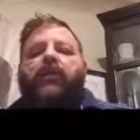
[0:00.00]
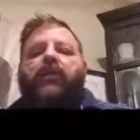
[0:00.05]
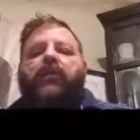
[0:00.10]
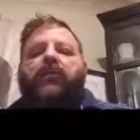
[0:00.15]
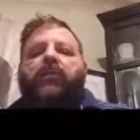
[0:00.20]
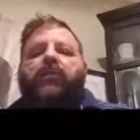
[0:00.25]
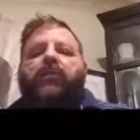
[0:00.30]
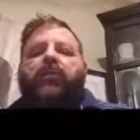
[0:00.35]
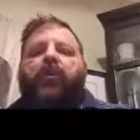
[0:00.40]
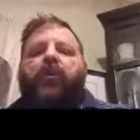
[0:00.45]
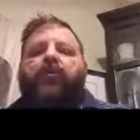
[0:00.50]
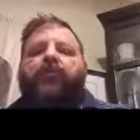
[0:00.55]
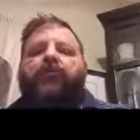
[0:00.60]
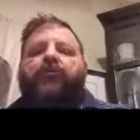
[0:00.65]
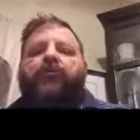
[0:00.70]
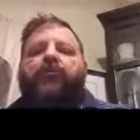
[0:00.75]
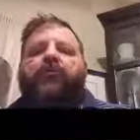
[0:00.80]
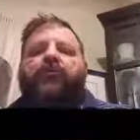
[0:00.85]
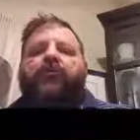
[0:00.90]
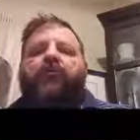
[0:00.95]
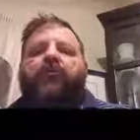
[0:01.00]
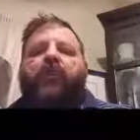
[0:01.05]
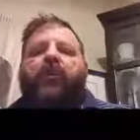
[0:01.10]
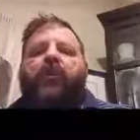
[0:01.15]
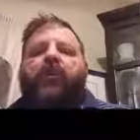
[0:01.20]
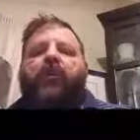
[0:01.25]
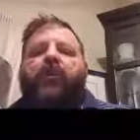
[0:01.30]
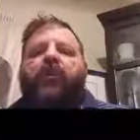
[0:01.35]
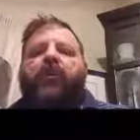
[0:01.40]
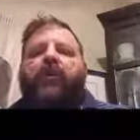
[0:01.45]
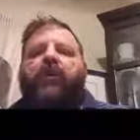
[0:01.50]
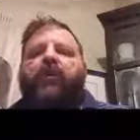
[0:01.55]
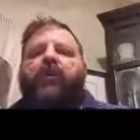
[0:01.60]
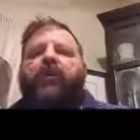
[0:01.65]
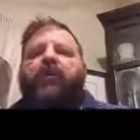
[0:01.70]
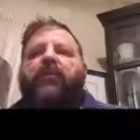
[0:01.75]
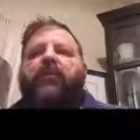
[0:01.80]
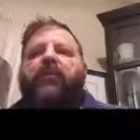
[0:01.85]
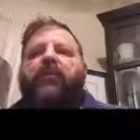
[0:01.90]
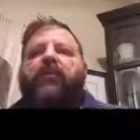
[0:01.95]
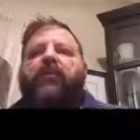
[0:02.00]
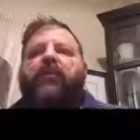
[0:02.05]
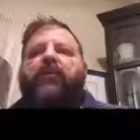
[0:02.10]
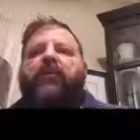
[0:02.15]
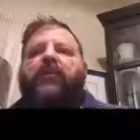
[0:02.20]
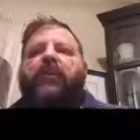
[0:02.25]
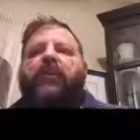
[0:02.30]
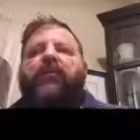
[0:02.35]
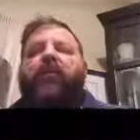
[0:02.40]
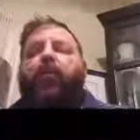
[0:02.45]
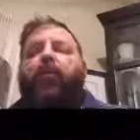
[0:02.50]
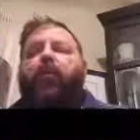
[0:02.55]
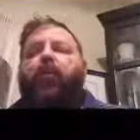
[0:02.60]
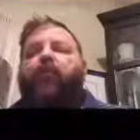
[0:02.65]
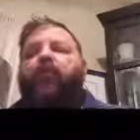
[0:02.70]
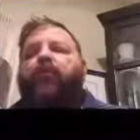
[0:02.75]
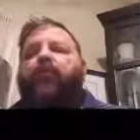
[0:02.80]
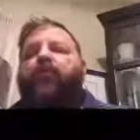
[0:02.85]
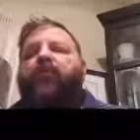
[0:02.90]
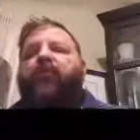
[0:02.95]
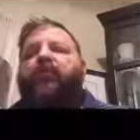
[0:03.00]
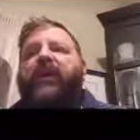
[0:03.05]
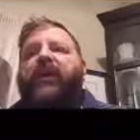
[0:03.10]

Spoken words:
Your post, you just not the whole post,